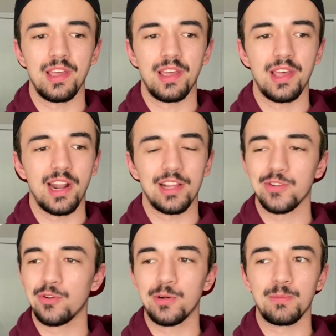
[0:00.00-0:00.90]
I
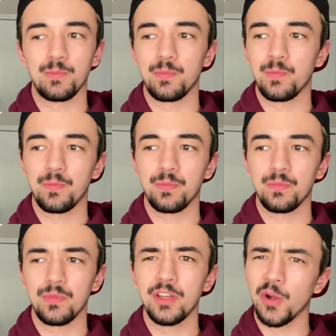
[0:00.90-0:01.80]
told him,
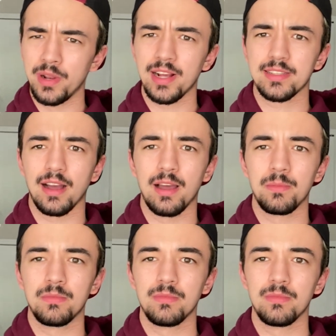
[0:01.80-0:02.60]
next time.